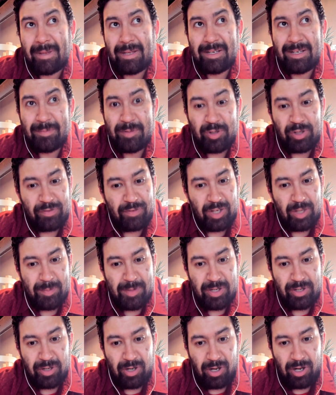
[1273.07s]
You can follow
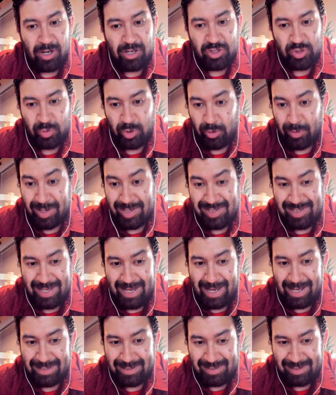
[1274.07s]
me on Twitter X
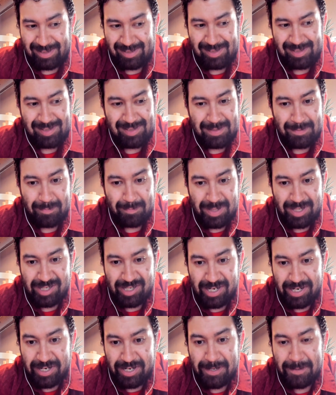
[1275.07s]
at
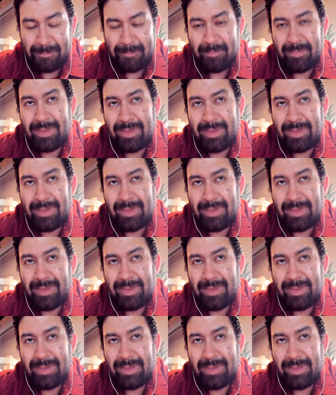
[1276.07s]
StimpyJD.